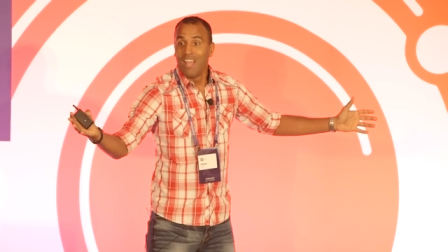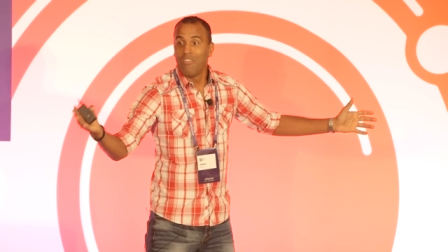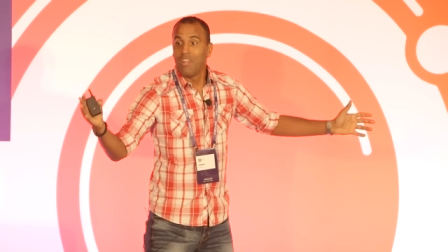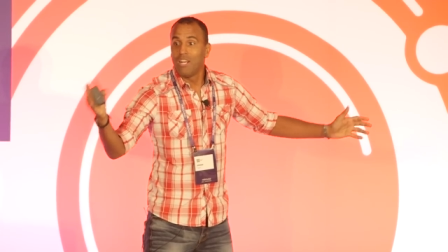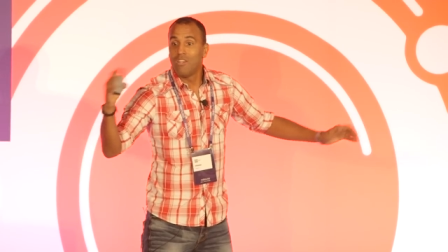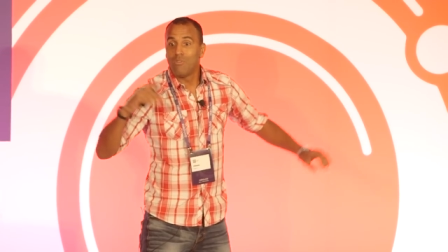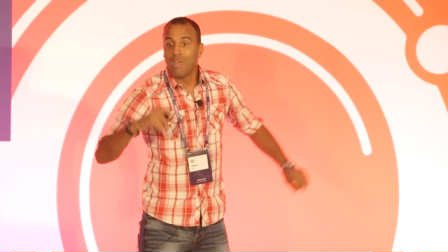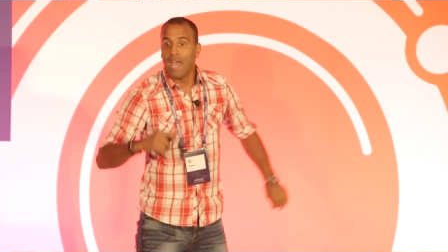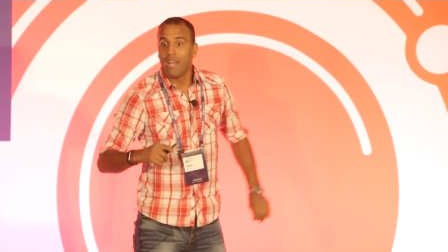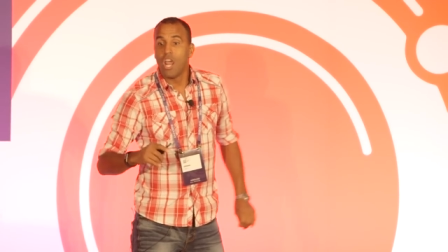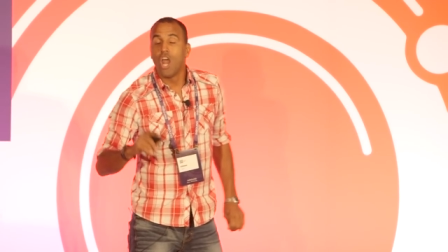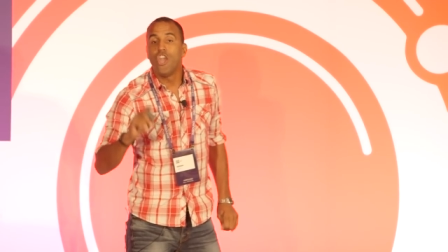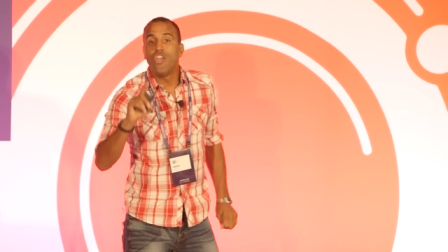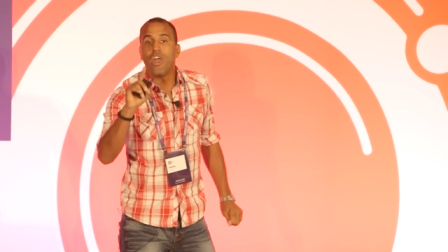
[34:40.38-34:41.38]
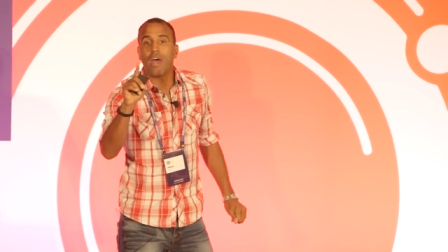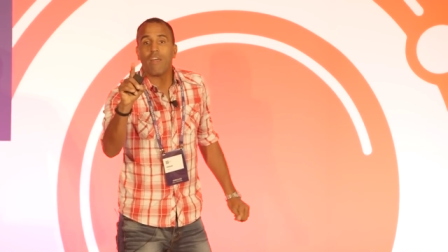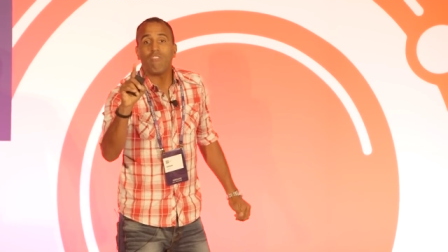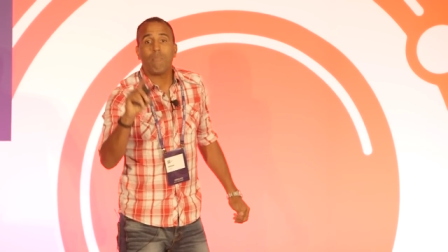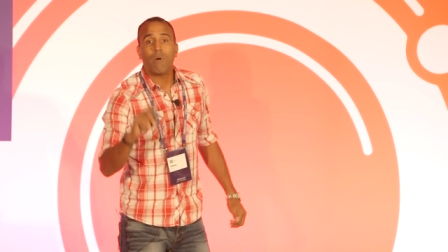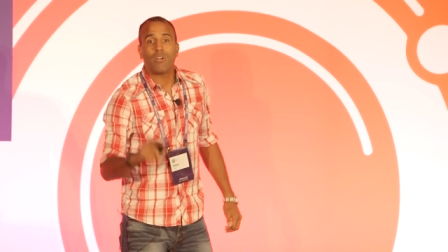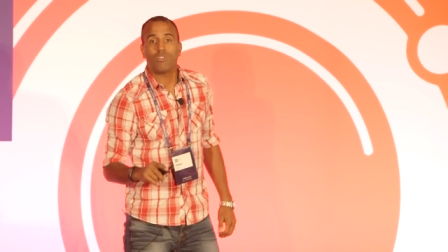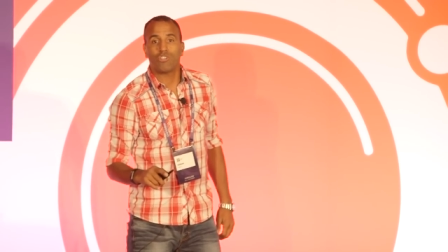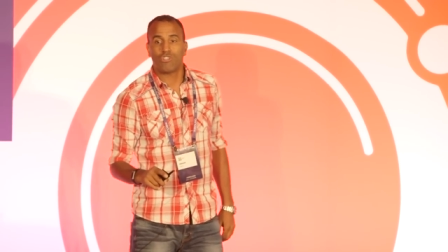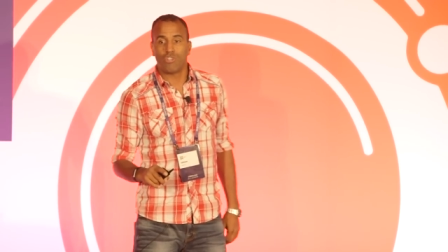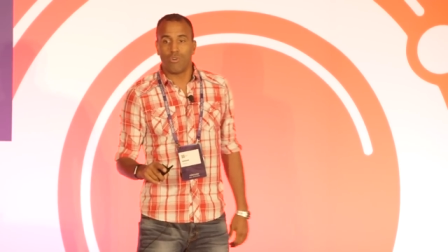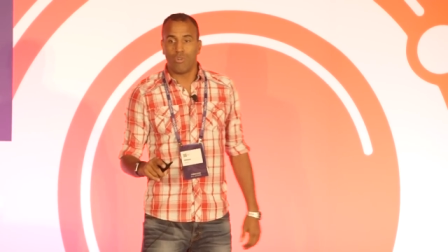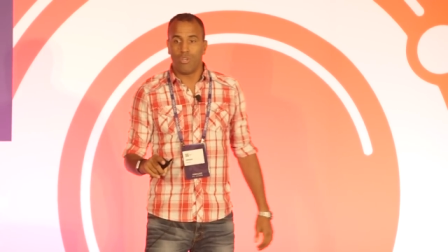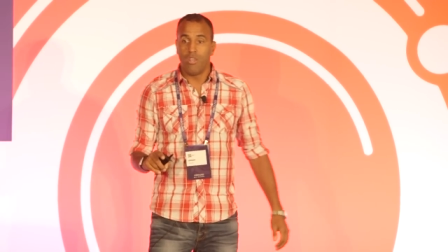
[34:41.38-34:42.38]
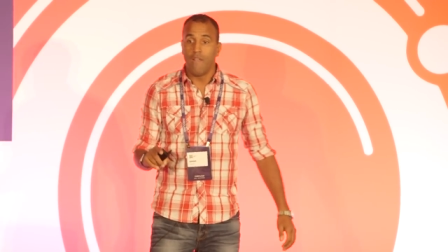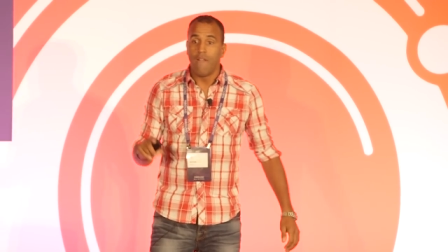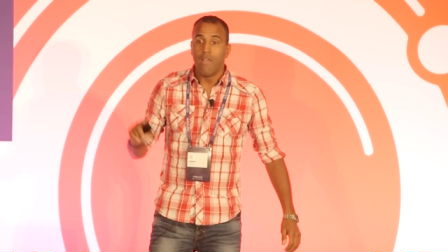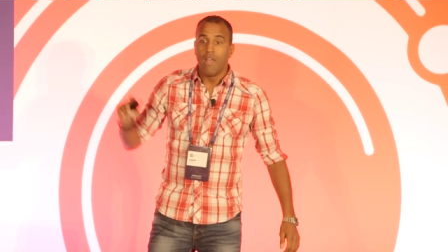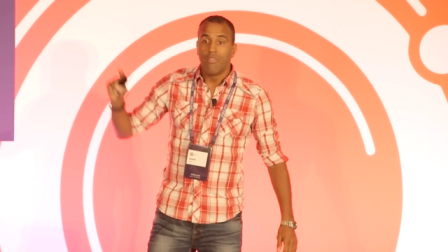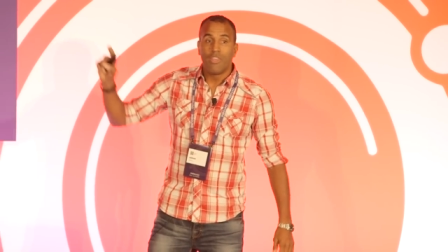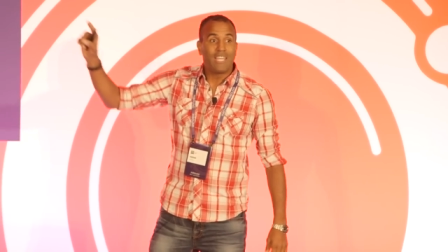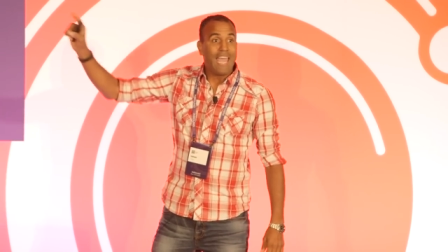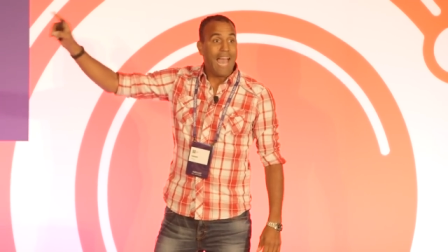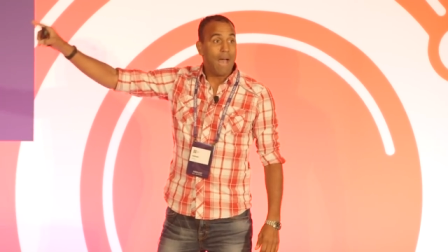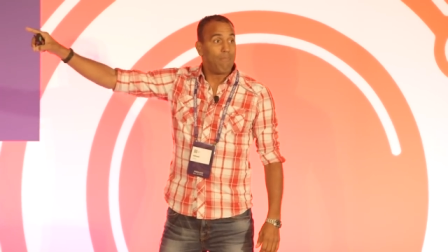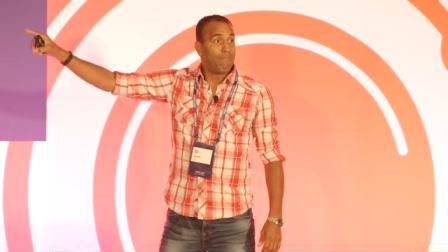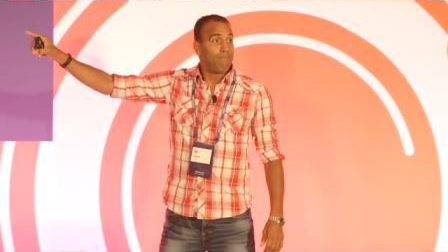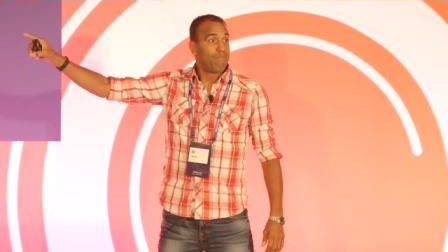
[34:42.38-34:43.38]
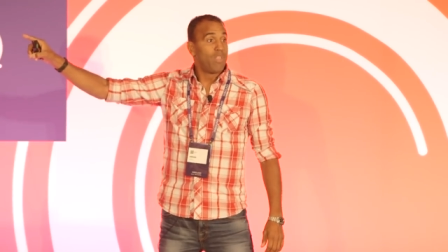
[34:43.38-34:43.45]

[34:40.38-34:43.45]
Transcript: And they didn't do that. None of them understood the gap.